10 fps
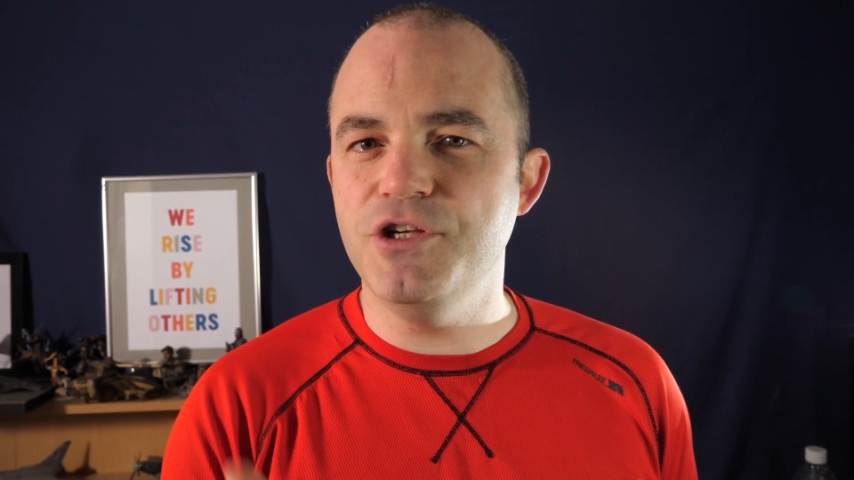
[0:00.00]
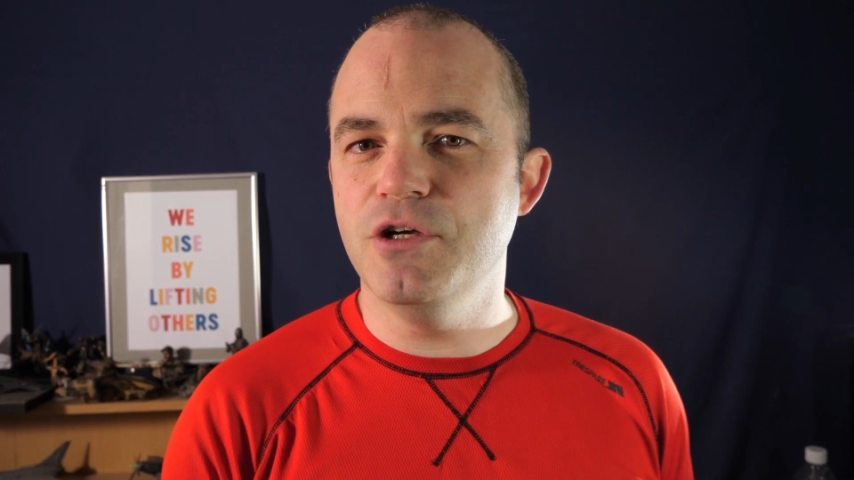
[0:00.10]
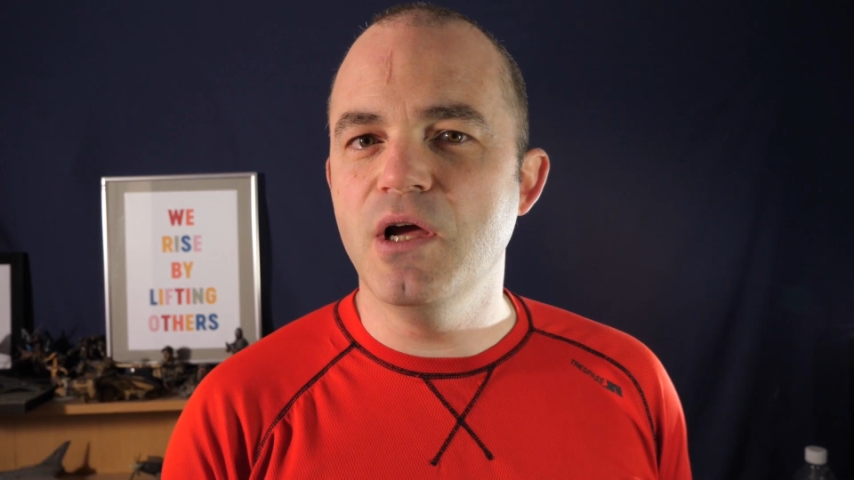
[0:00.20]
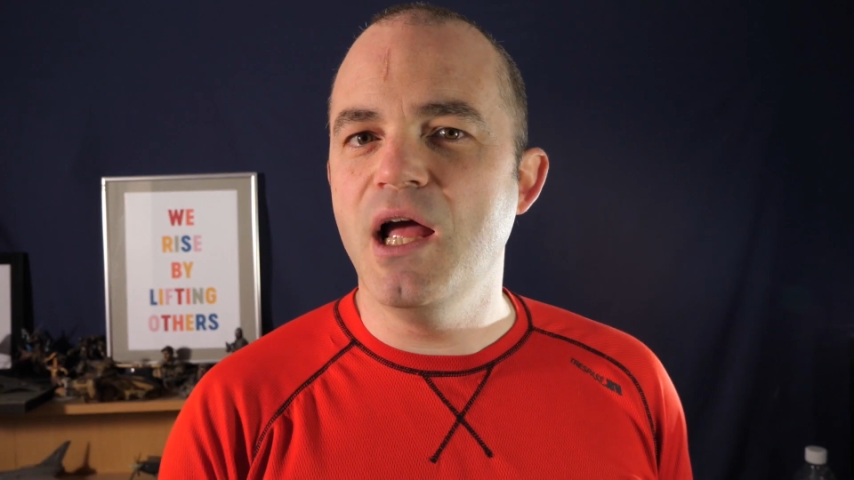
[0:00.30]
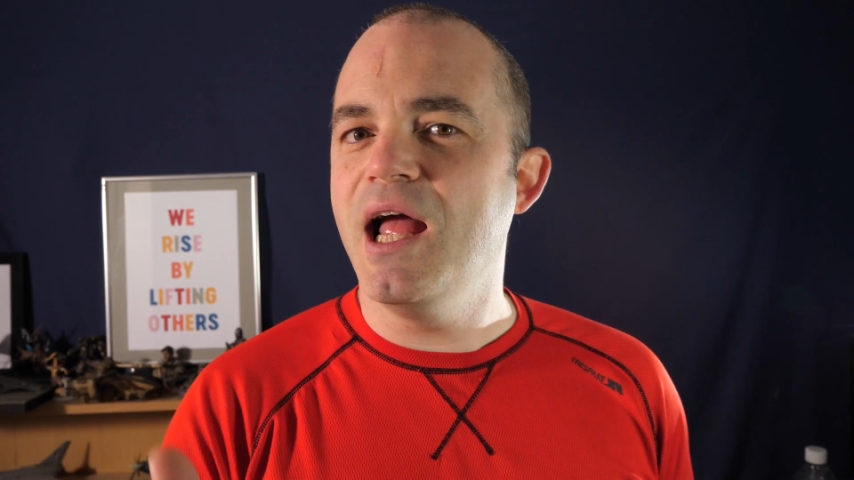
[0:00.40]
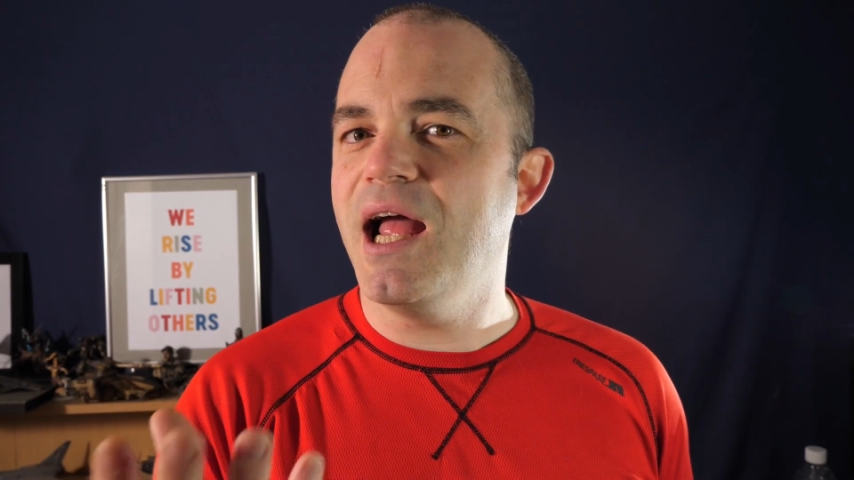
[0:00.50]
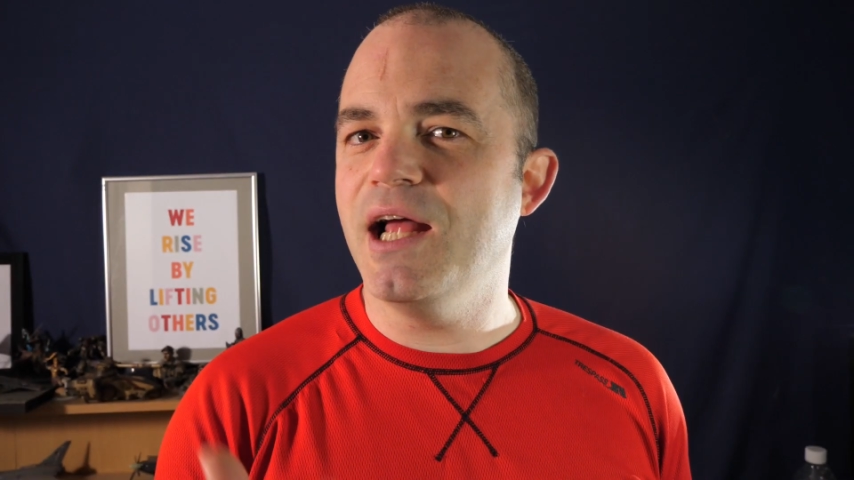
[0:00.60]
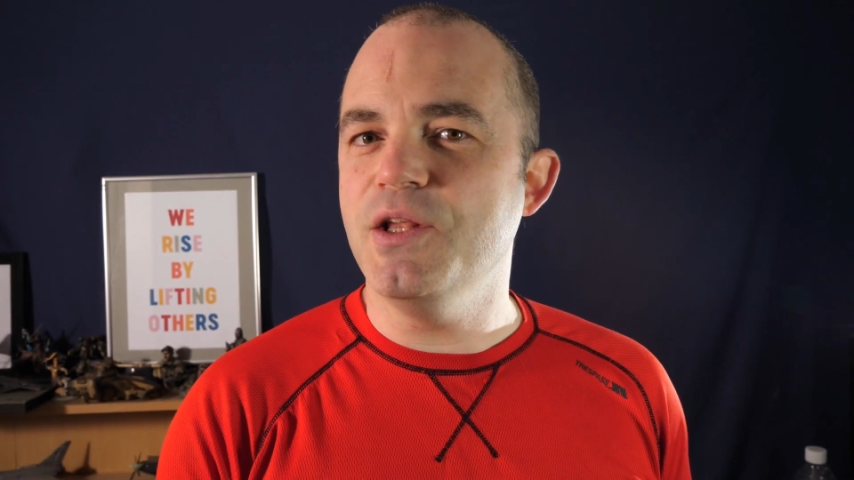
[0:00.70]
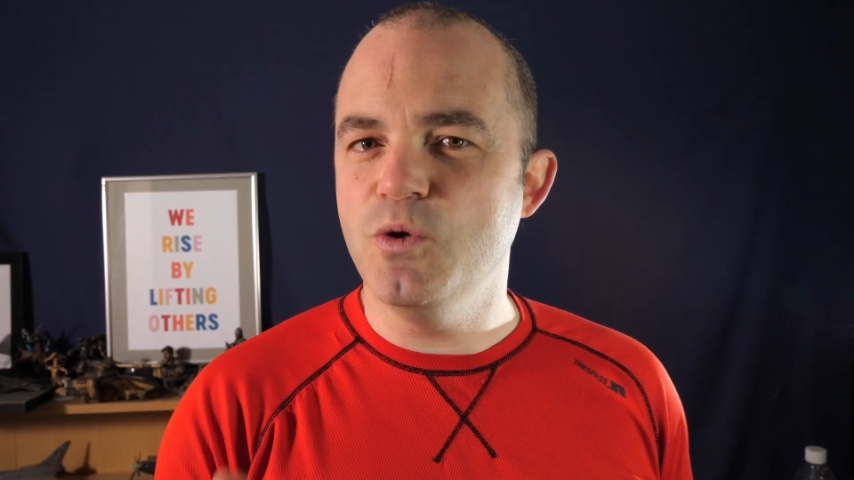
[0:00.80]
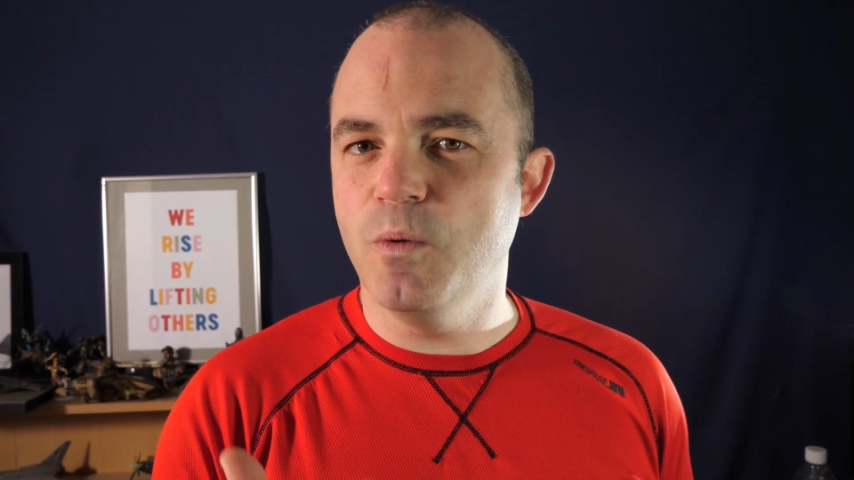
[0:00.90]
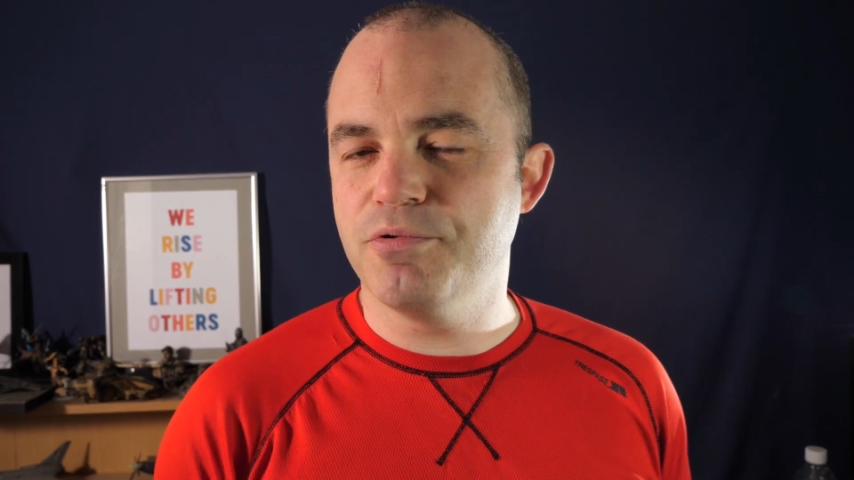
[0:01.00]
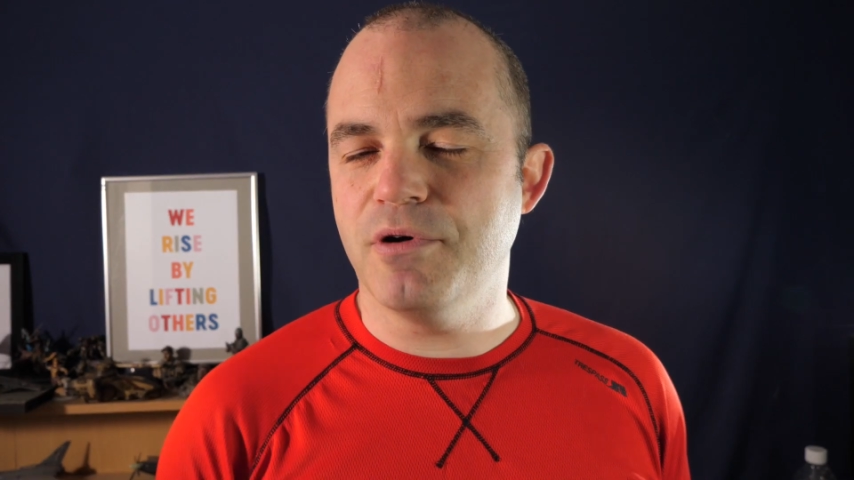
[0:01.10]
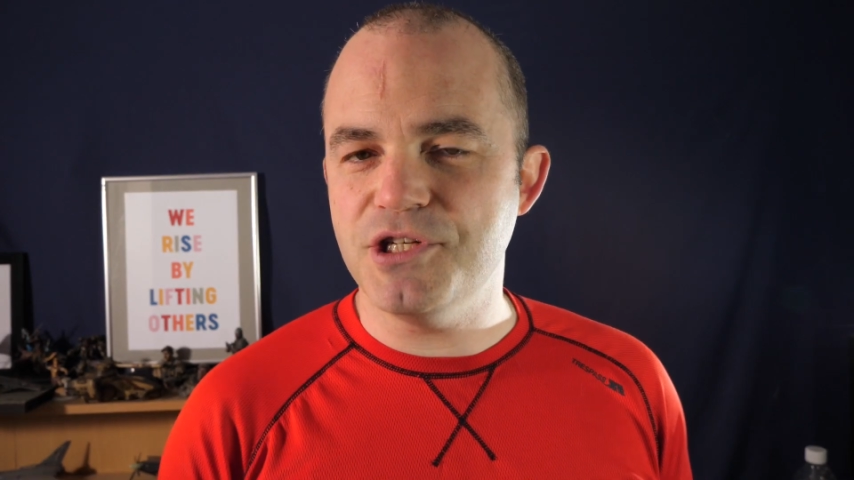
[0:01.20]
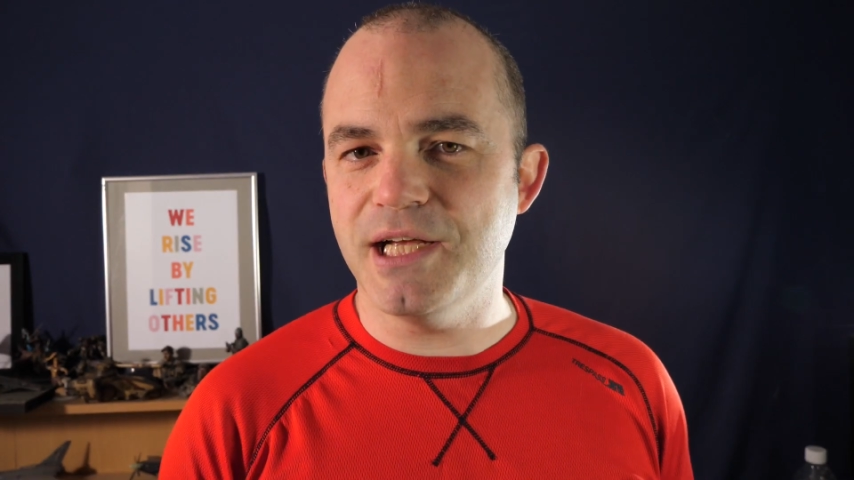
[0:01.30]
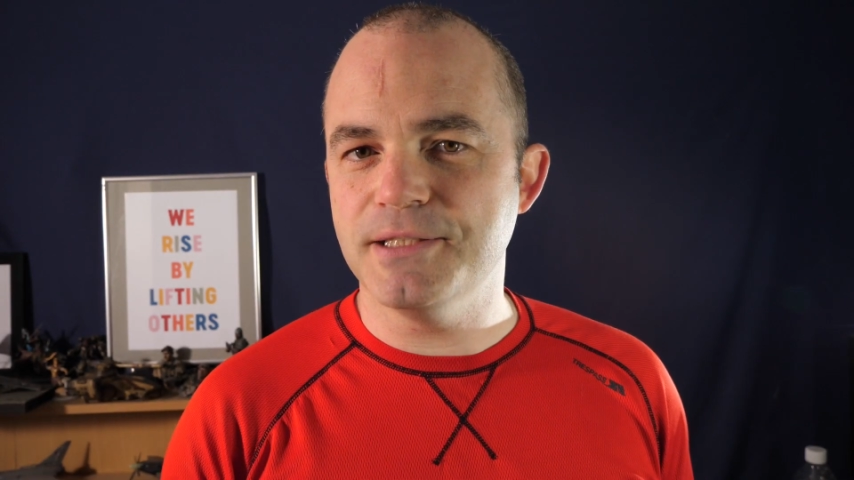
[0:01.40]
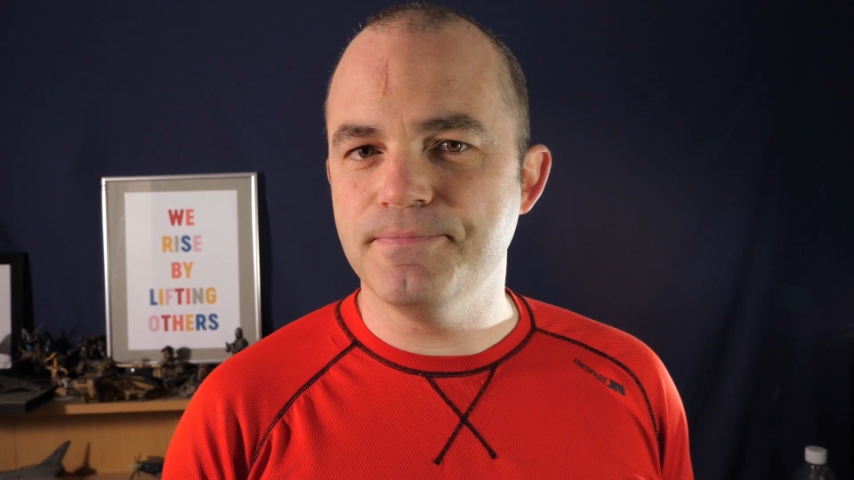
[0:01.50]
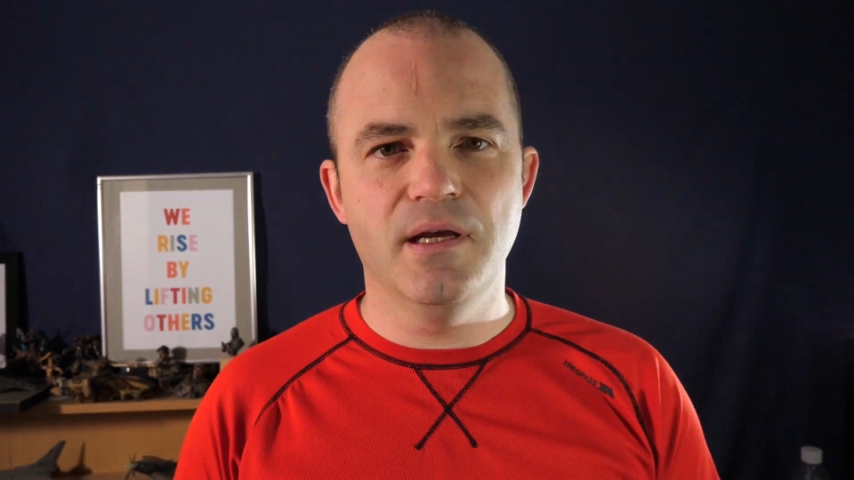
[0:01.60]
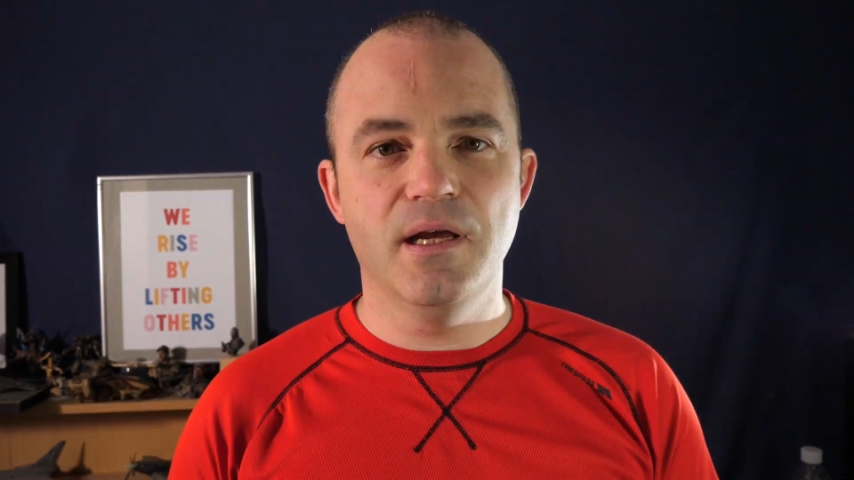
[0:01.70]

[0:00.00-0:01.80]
you and your project.